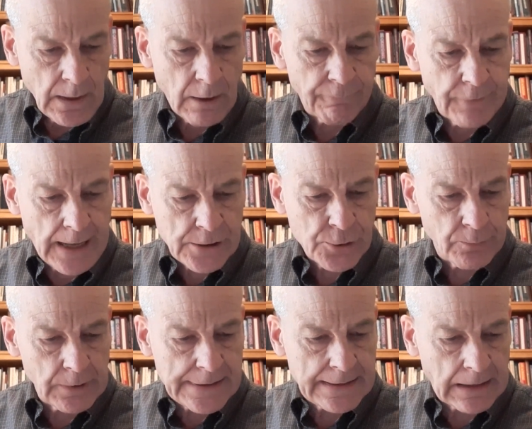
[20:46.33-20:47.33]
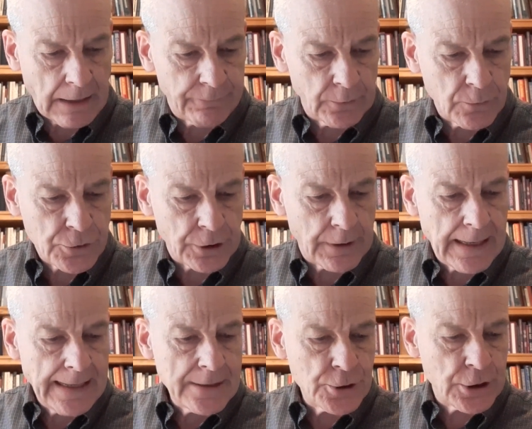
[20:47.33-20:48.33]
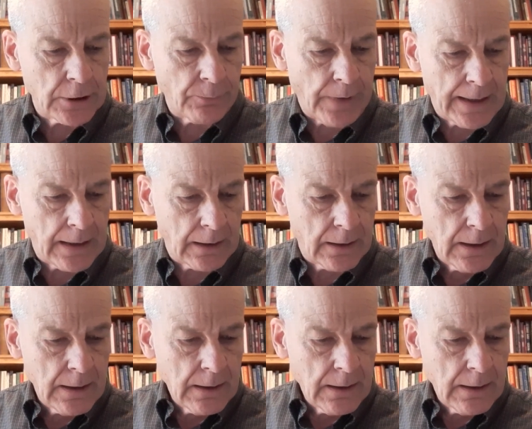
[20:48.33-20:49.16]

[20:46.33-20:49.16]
of naturalistic evolution generating